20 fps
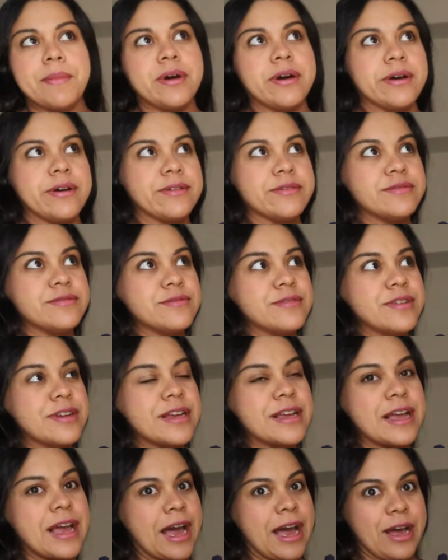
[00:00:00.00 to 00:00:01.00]
a
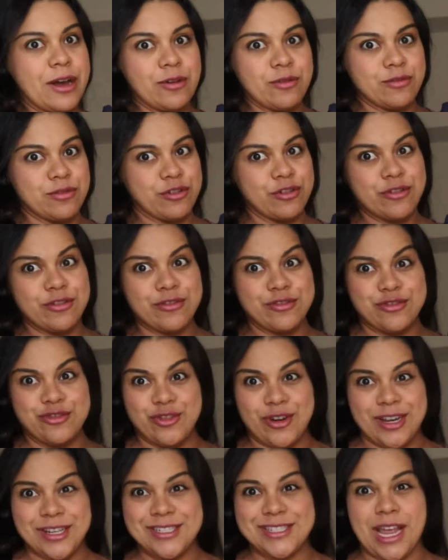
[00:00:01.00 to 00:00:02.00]
gown
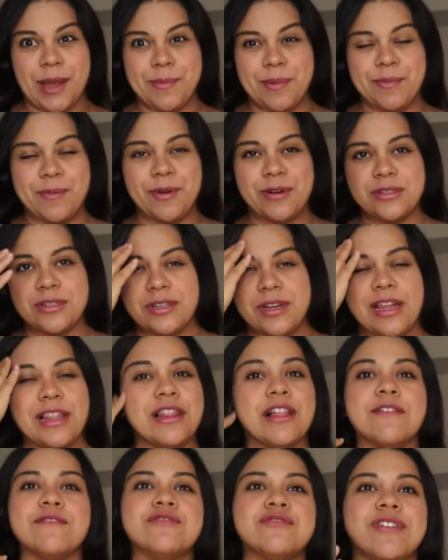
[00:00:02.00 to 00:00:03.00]
dress type of person. I
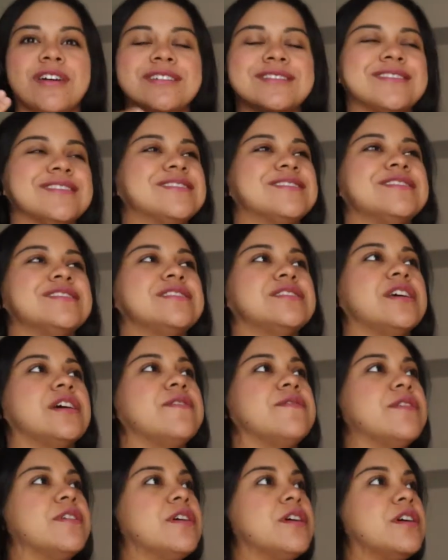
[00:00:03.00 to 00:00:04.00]
love dresses and
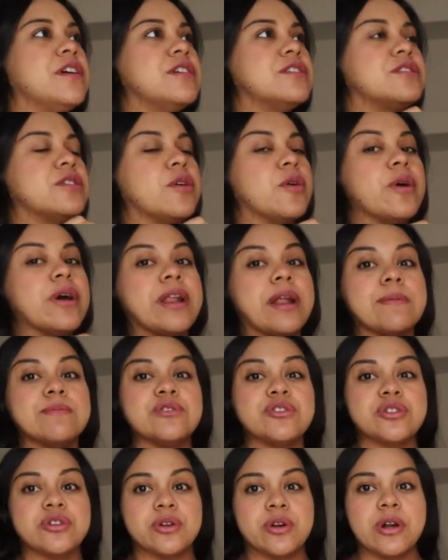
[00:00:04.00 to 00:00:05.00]
stuff. So, and I'm
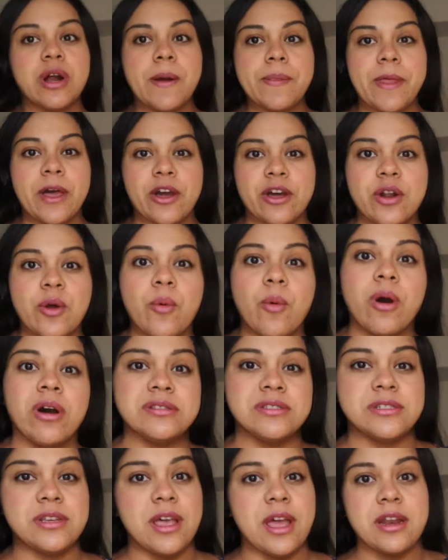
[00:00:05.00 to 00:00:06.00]
sure I'm not gonna
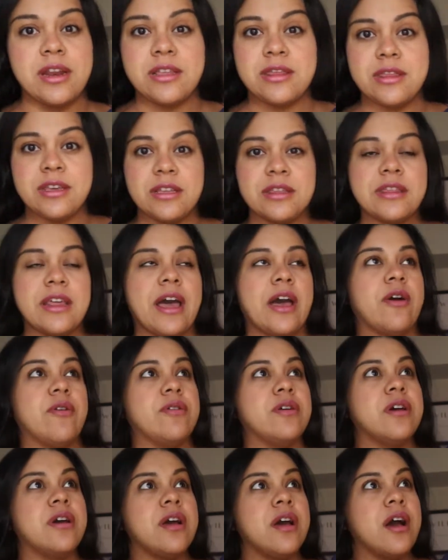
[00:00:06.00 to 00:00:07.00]
want anything
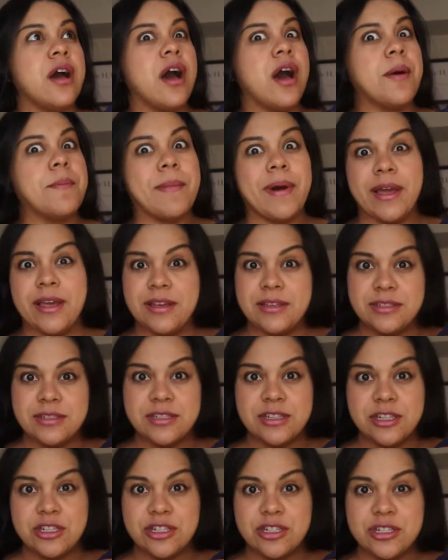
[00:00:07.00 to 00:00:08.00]
down on my
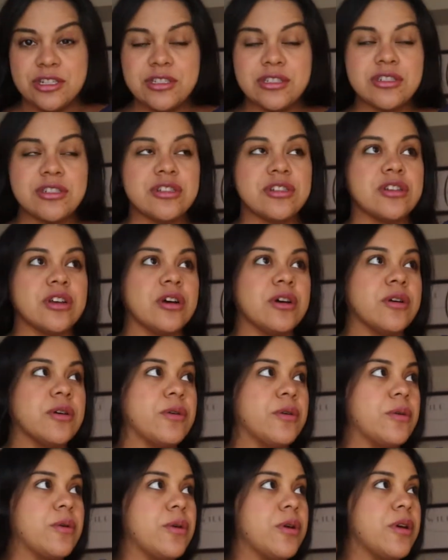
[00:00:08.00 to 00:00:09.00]
incisions.
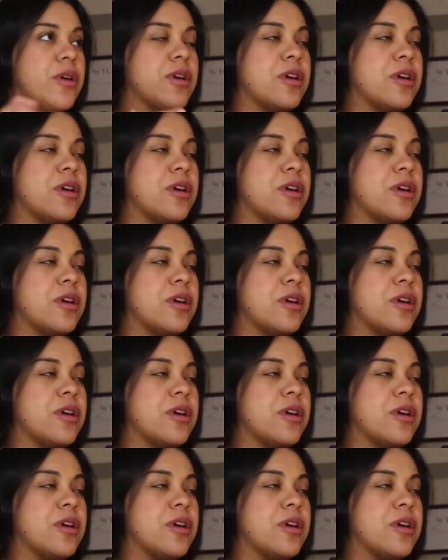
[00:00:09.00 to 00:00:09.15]
So